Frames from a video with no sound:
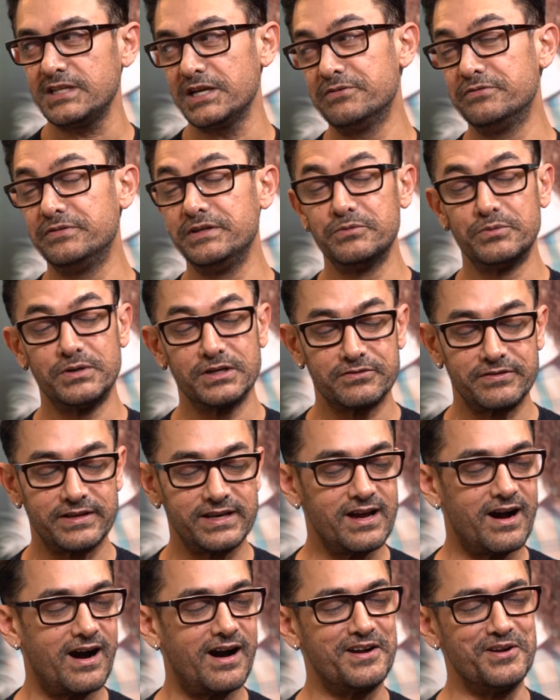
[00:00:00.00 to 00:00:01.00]
We work very
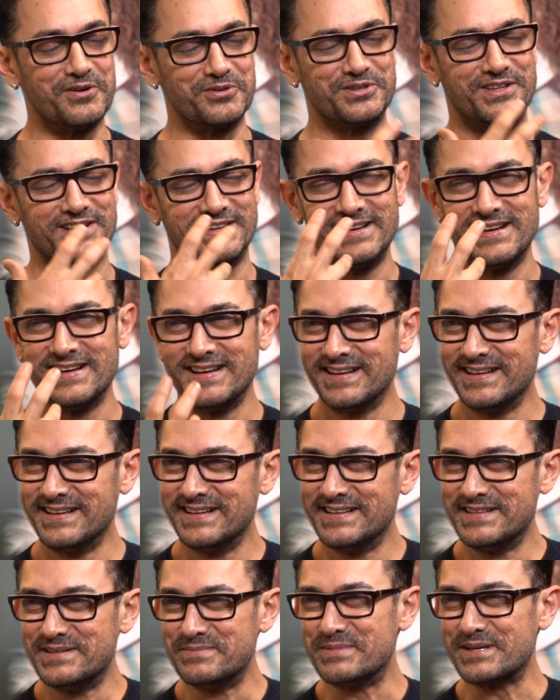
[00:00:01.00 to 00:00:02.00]
hard on the
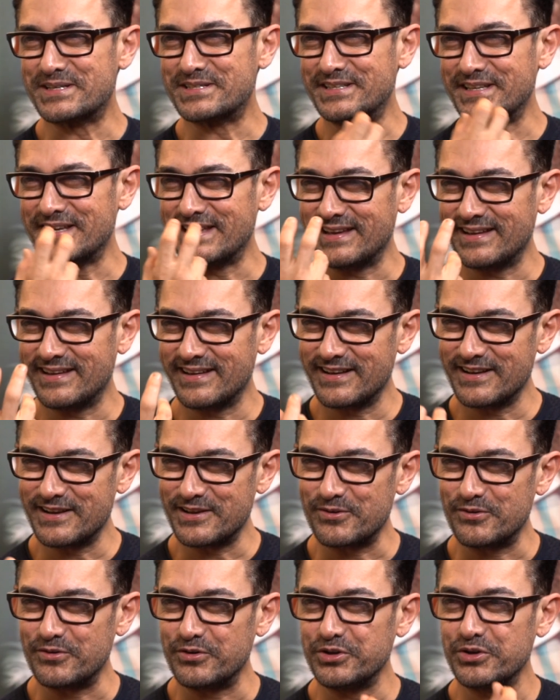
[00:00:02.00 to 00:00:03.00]
mixing. Yeah.
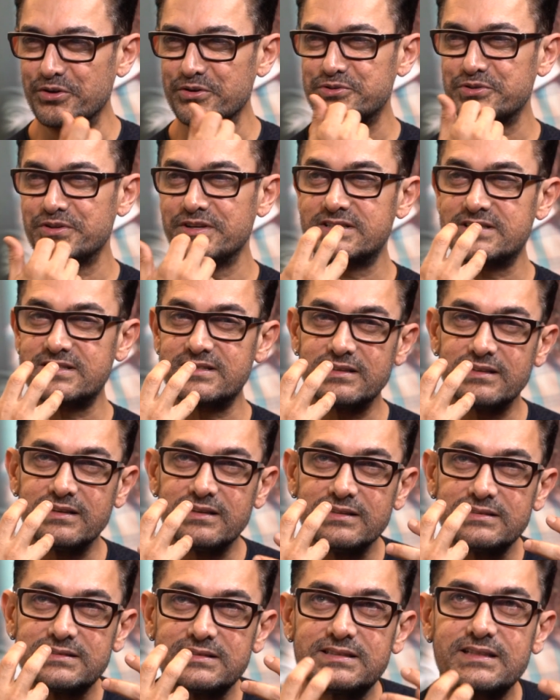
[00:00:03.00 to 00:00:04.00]
You know, yeah. So it's
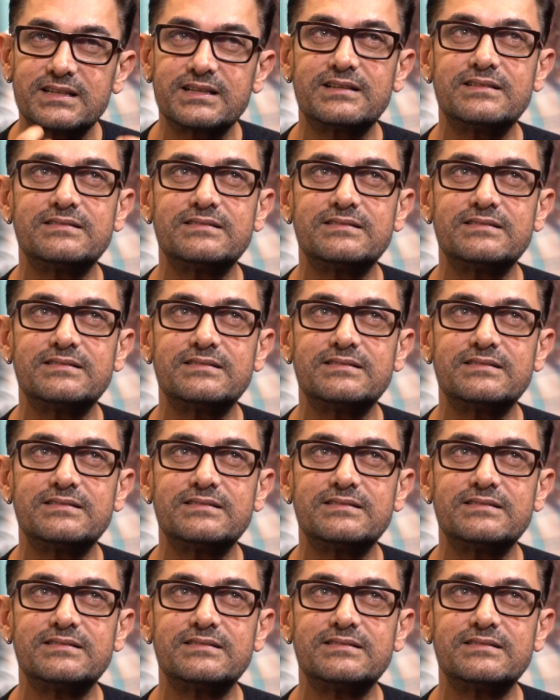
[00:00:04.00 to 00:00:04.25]
the...